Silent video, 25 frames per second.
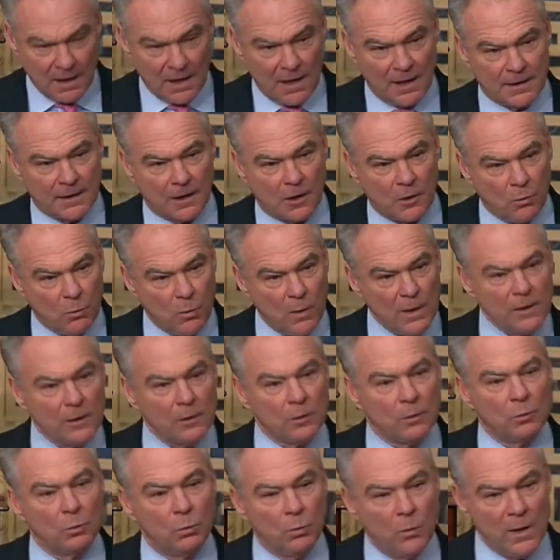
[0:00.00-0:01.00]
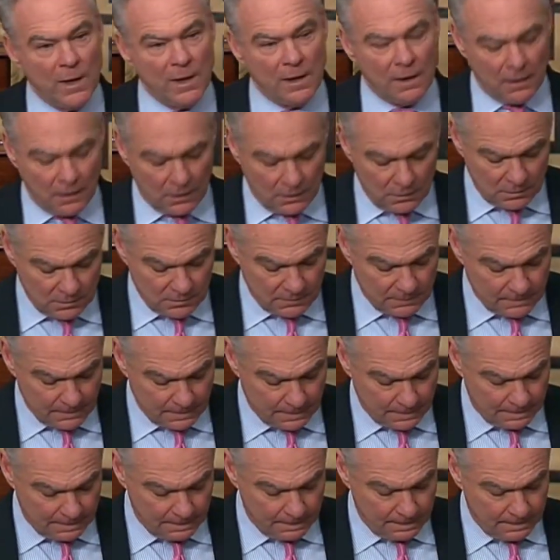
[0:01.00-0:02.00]
An acquittal will,
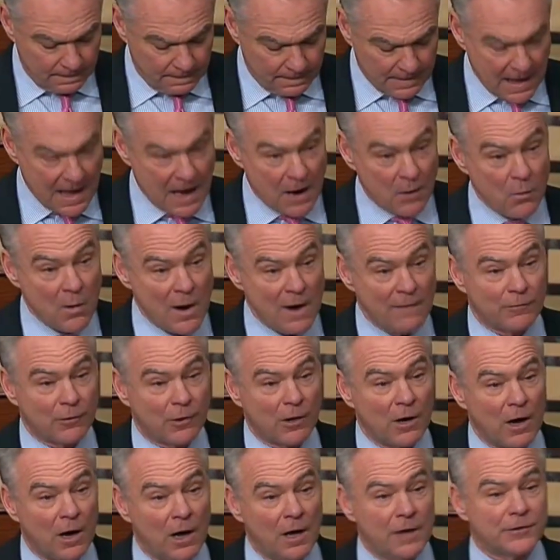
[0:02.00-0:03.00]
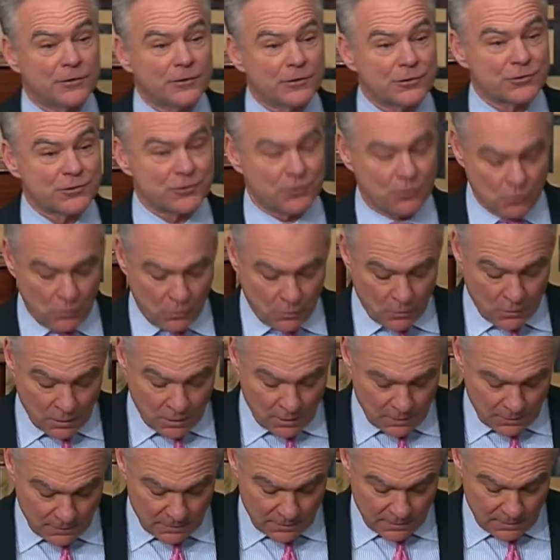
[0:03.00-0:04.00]
however,
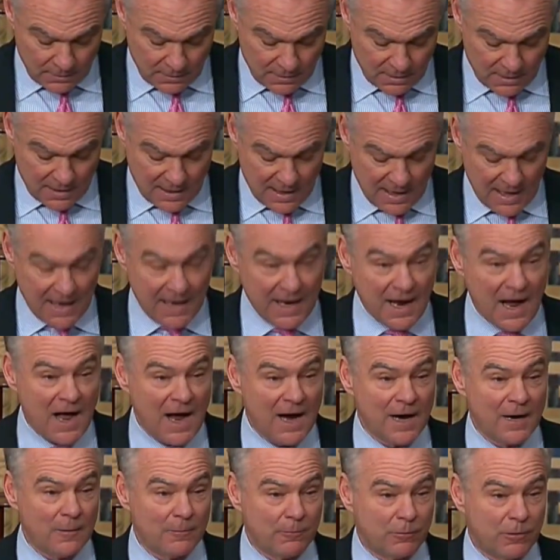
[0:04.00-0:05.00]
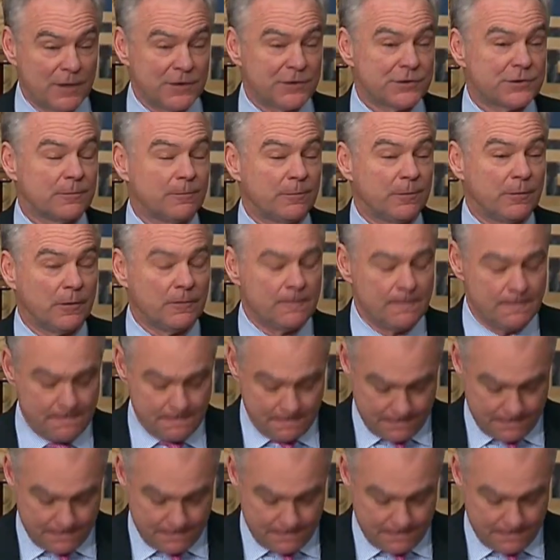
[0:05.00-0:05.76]
underscore a higher principle.